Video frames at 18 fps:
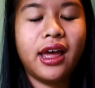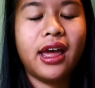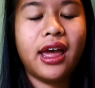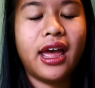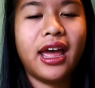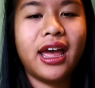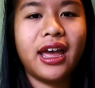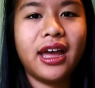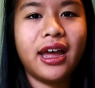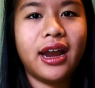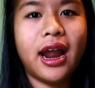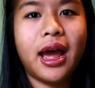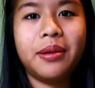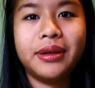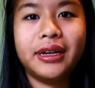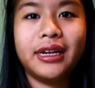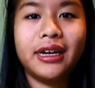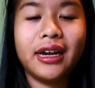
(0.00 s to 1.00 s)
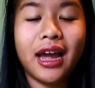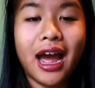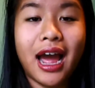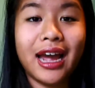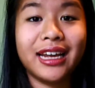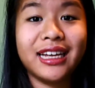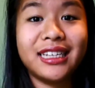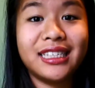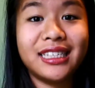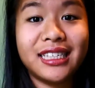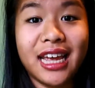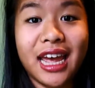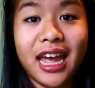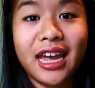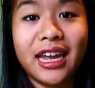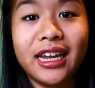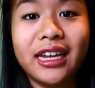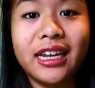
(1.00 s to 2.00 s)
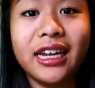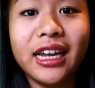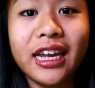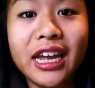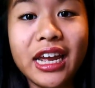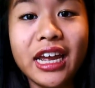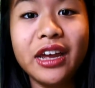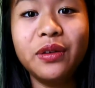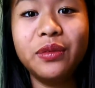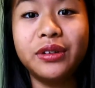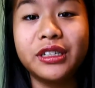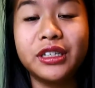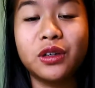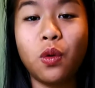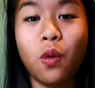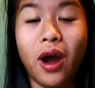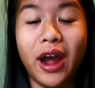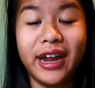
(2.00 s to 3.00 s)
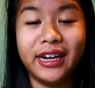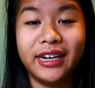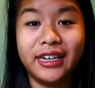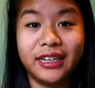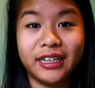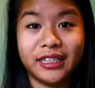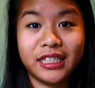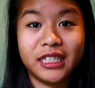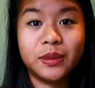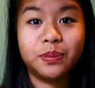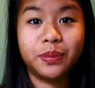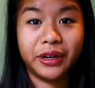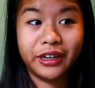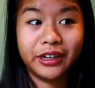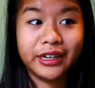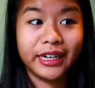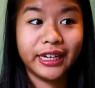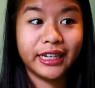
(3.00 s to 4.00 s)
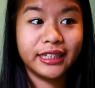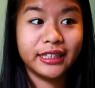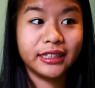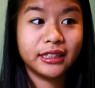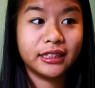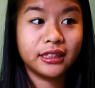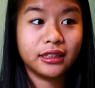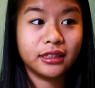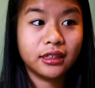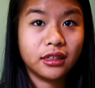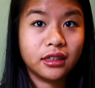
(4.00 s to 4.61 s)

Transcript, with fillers: and I mean, I could say it was quite an experience.